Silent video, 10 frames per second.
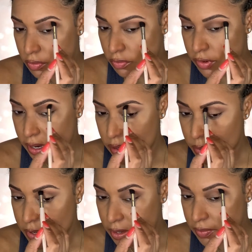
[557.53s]
right
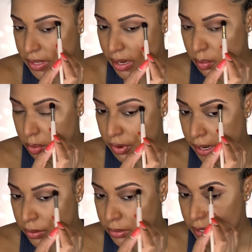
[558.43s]
above that
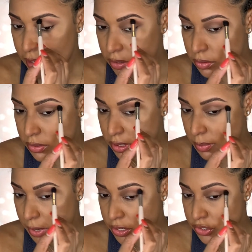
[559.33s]
brown I used in
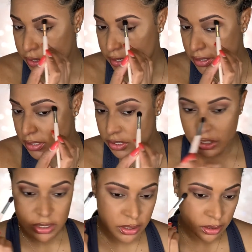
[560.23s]
my
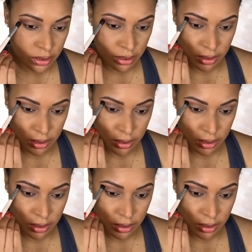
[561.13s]
transition.